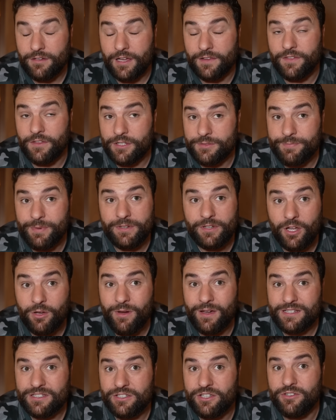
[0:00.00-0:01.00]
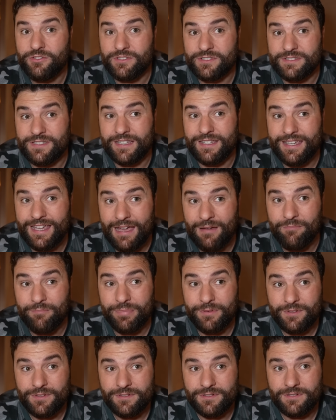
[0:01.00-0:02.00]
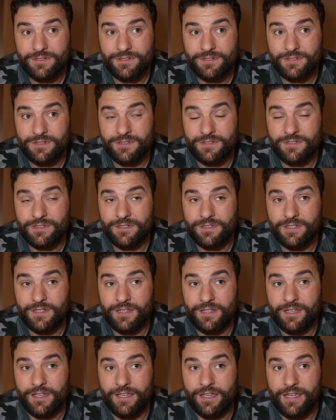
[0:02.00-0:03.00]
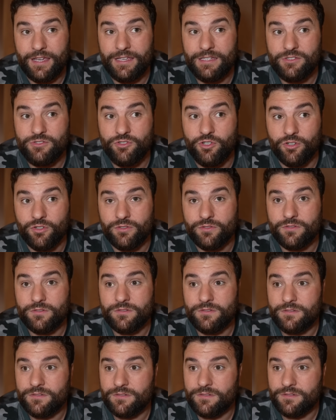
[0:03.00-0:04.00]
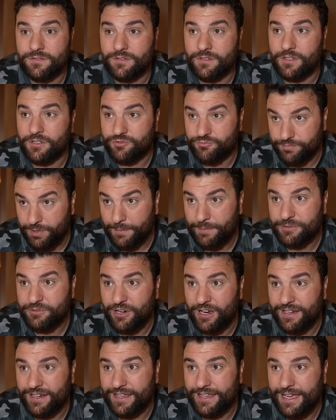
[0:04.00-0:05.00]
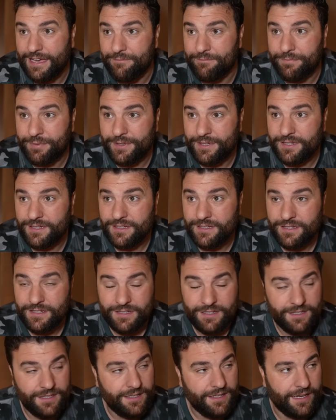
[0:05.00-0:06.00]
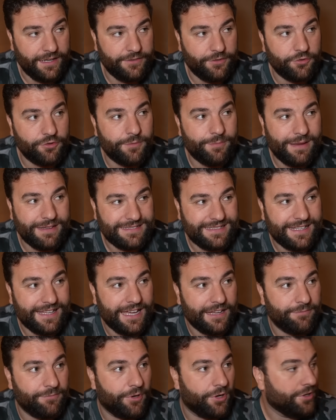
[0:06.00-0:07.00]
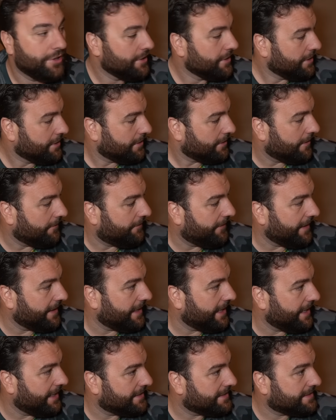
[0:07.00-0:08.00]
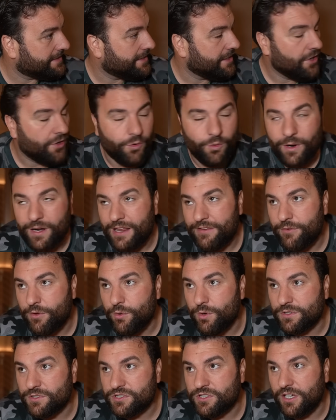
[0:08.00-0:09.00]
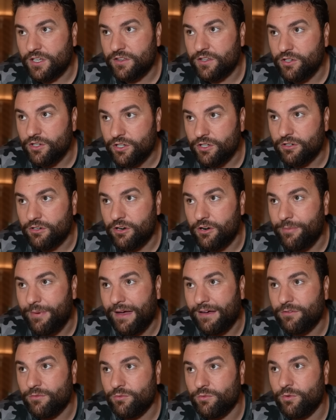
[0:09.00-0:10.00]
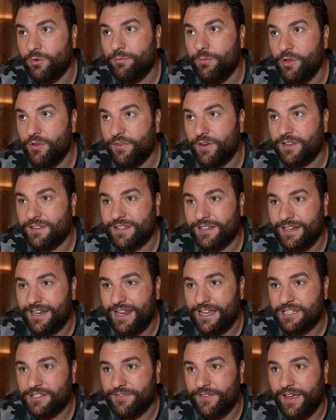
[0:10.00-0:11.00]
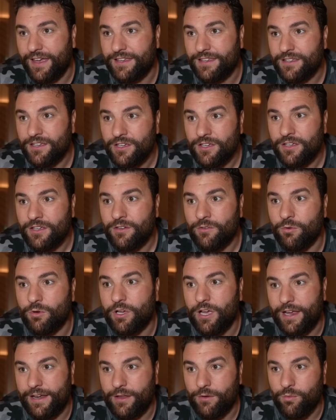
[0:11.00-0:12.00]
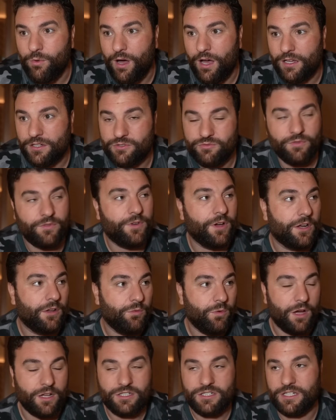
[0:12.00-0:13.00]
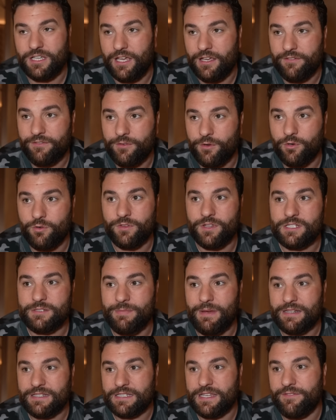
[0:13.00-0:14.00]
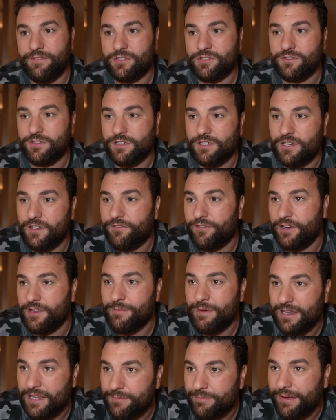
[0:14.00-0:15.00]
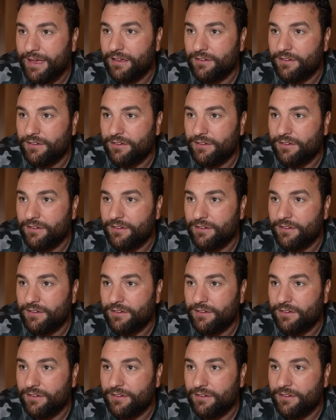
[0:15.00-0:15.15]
there's been no excuses in camp. He's done proper training camp. I've done the best he can, but the thing is, when everyone's got the aura about we're moving on to the next fight, we're getting a watch, we've got a watch gift, oh, this man's given us fucking a £3 million